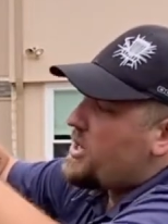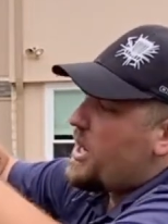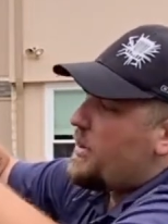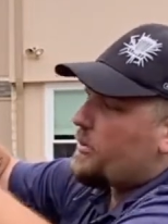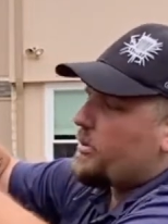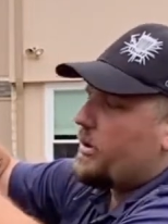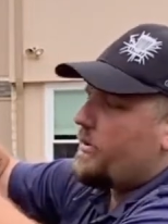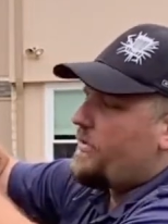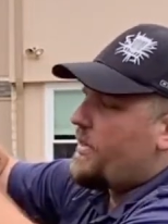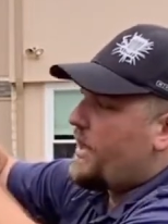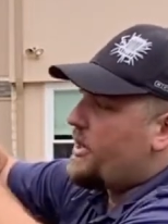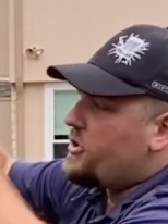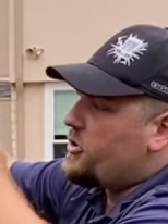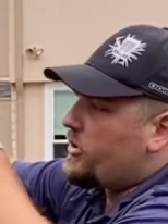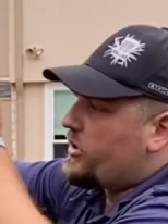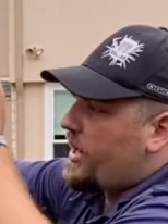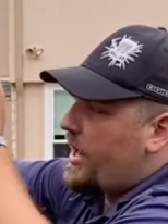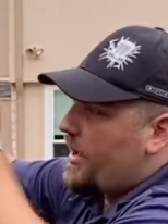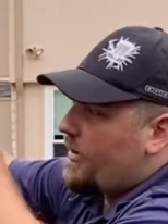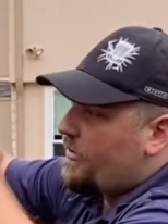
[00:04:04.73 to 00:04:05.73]
of things. You could
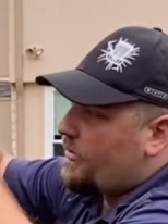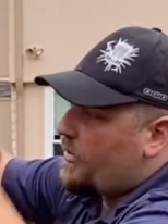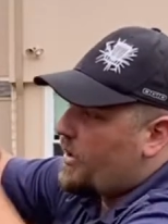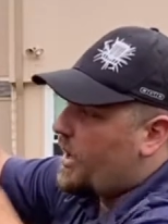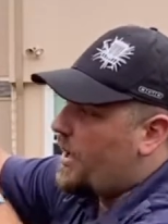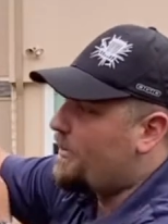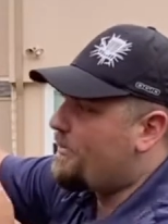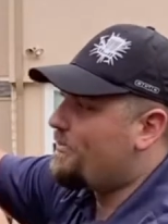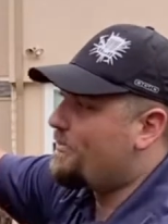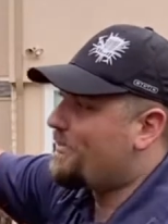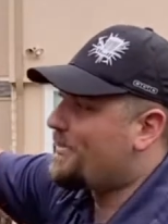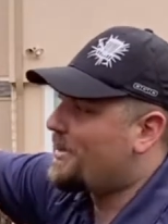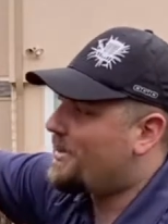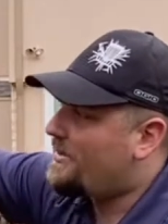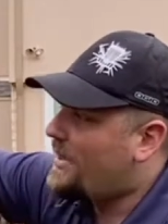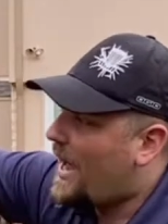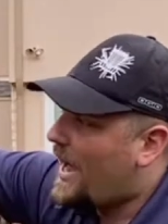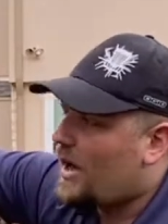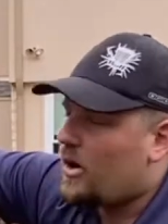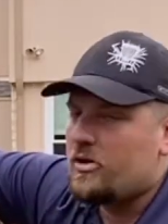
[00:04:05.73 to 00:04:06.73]
have
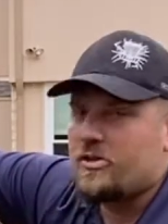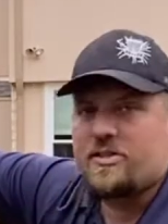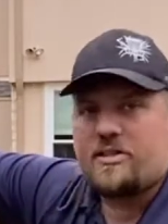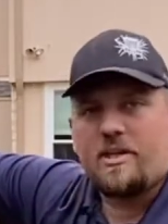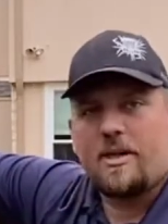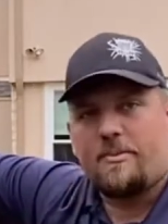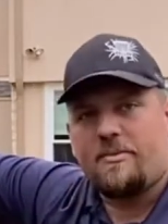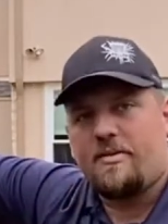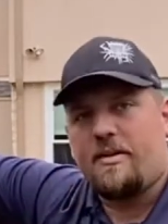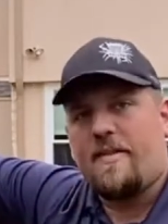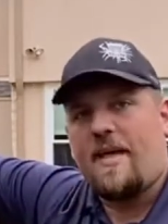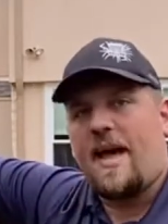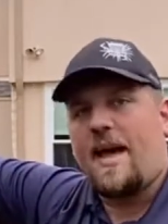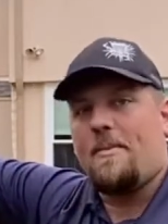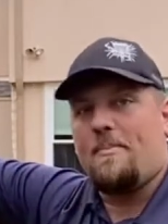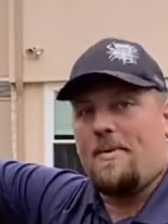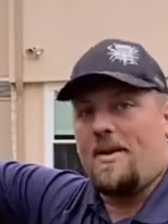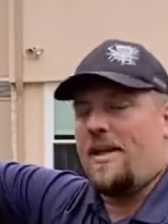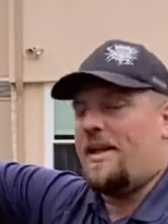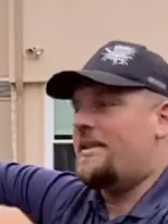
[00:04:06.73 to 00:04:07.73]
towels clipped to that,
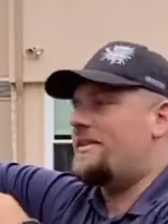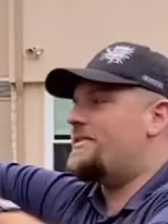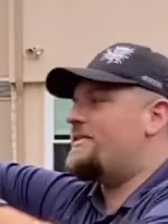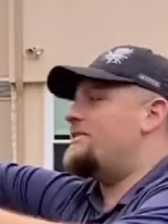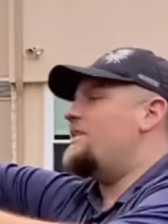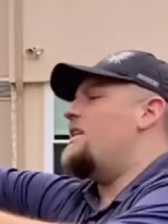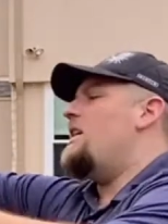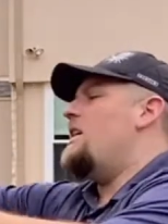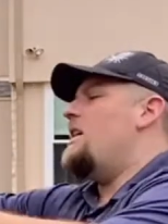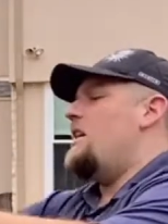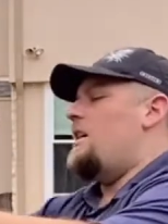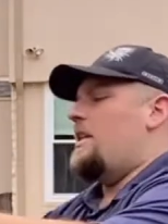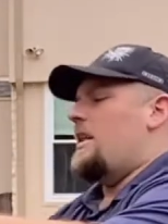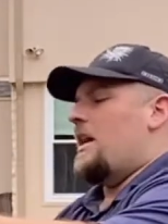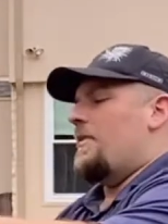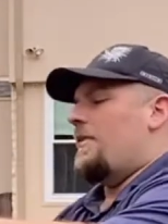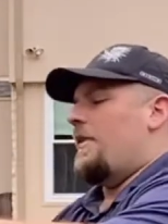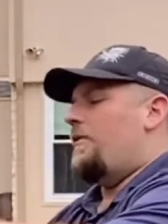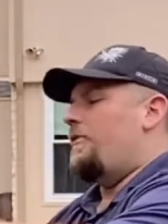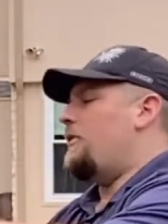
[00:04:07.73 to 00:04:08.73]
pins. Now, if I
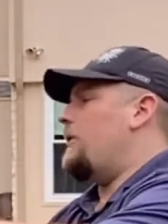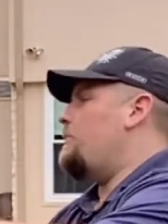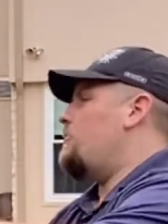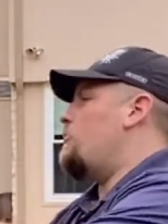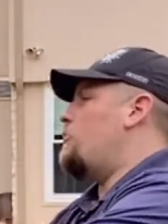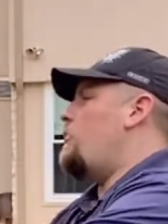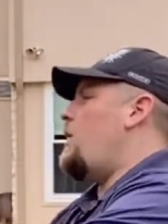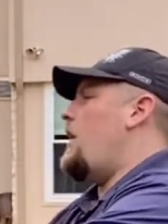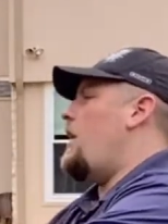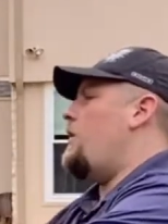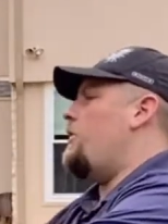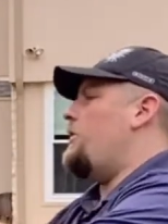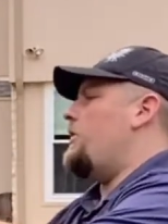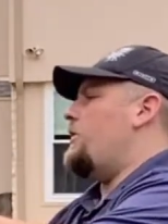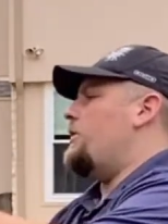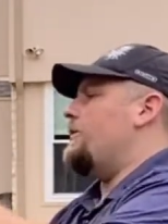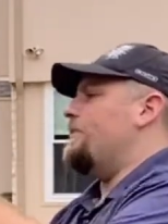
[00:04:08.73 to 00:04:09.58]
flip around here